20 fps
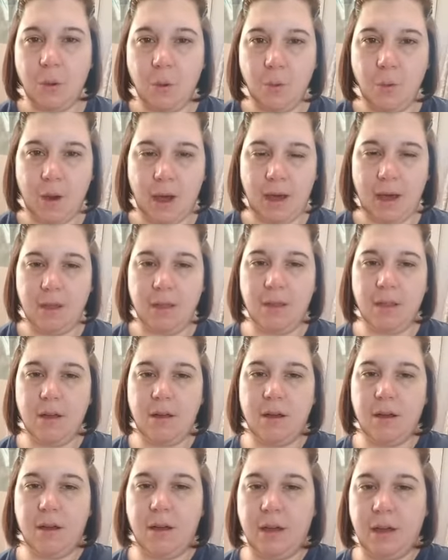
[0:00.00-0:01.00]
while
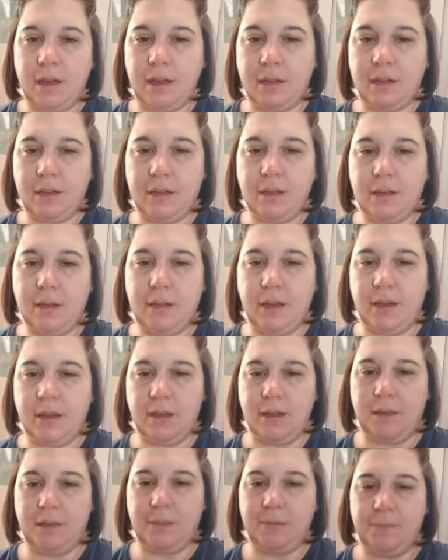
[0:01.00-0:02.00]
on
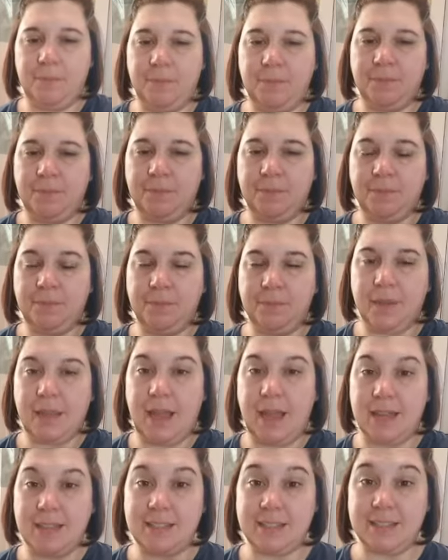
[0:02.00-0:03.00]
um,
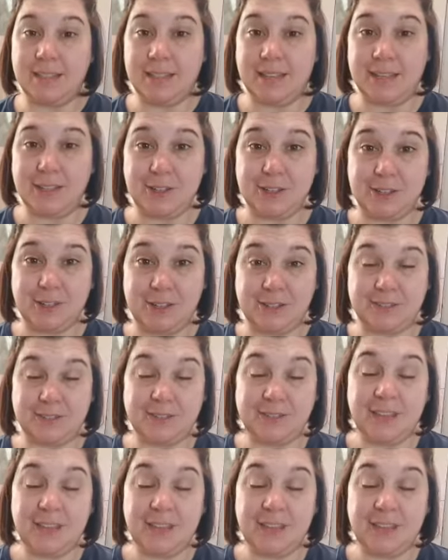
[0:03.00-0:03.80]
isolation.